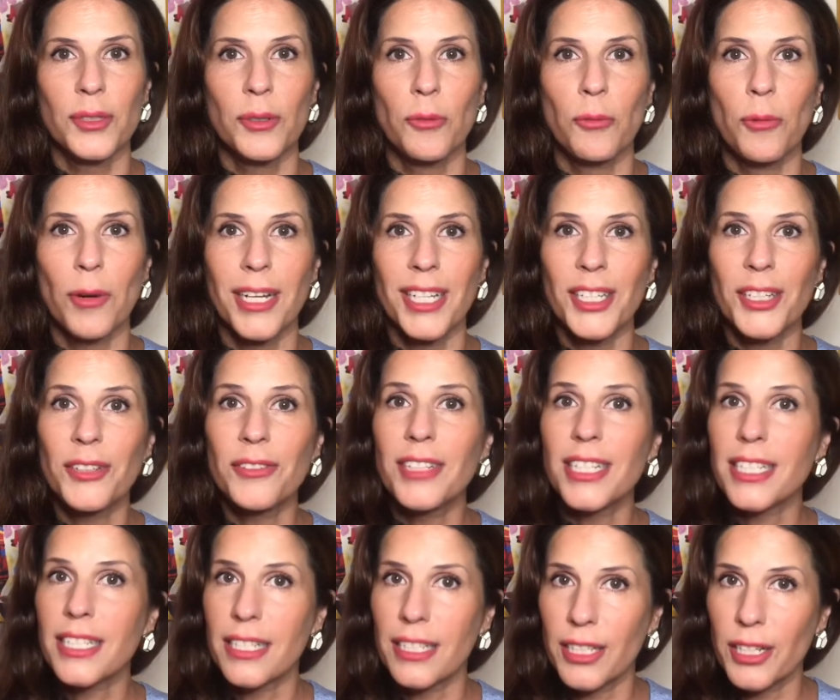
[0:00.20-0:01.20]
what you need
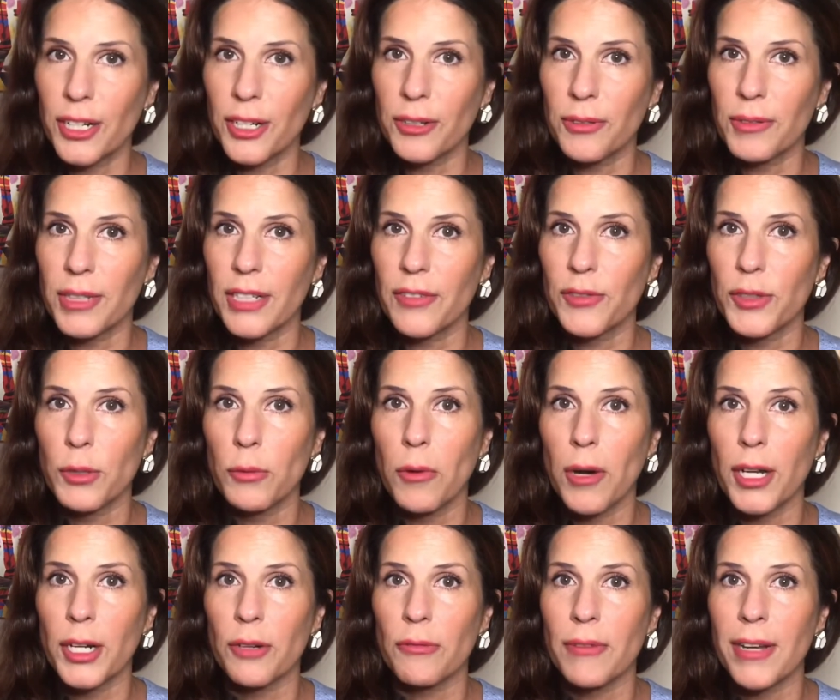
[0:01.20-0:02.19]
to know if you want
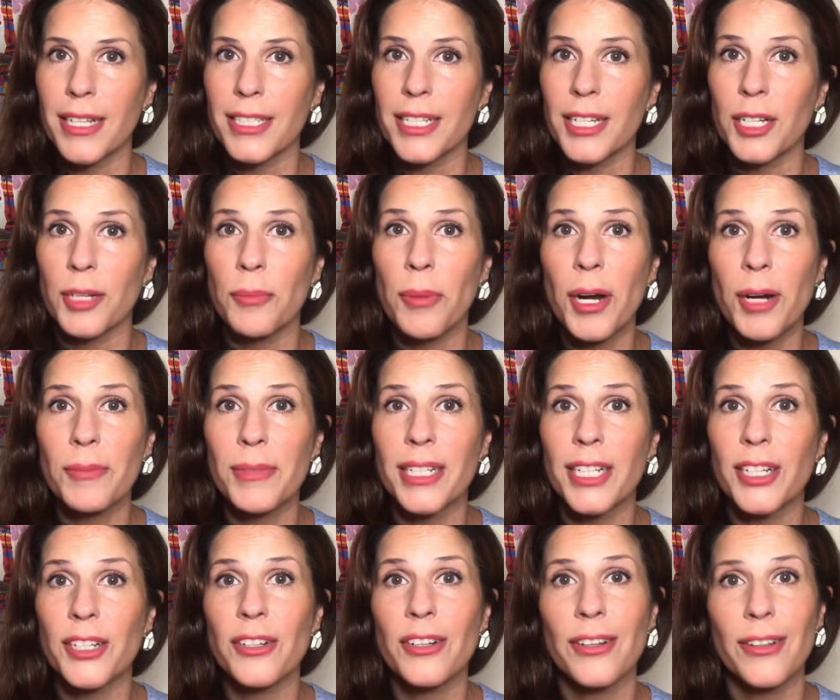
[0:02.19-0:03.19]
to rent an apartment
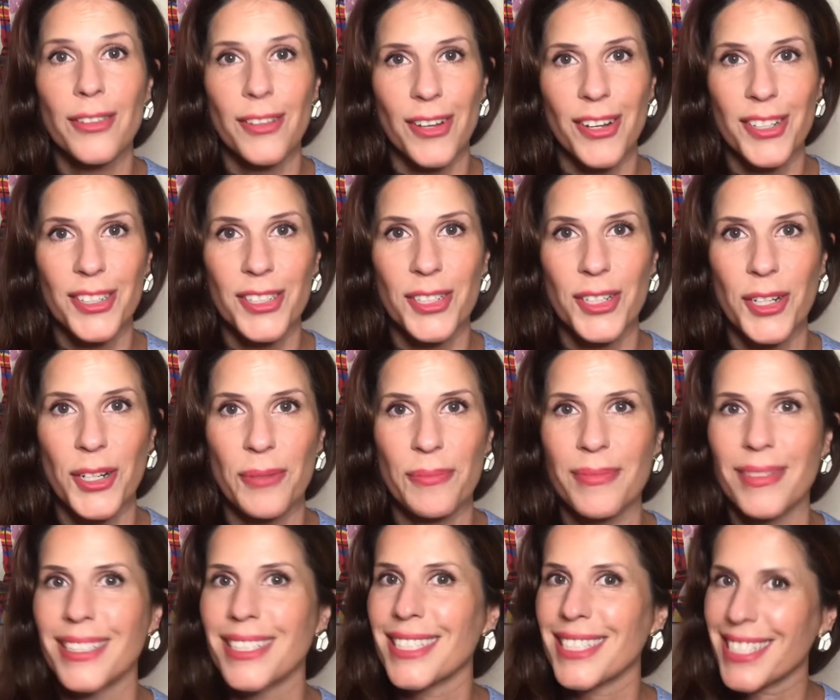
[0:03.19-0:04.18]
here long term.
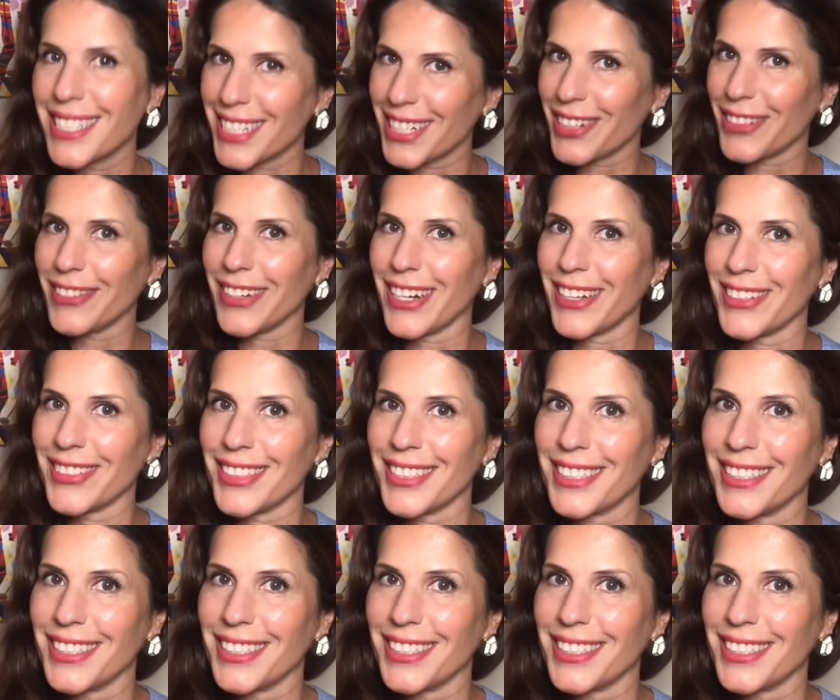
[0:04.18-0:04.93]
Stick around.